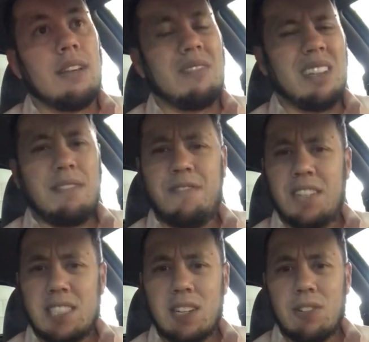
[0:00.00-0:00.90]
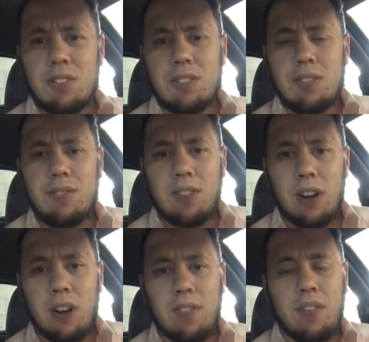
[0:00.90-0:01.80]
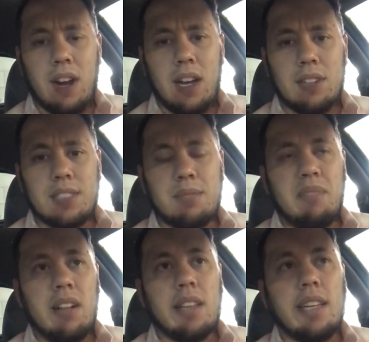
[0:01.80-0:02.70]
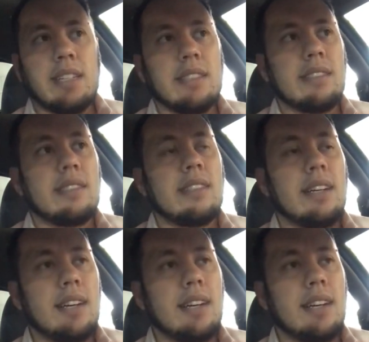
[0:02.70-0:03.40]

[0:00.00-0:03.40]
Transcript: Really physical for how small he is.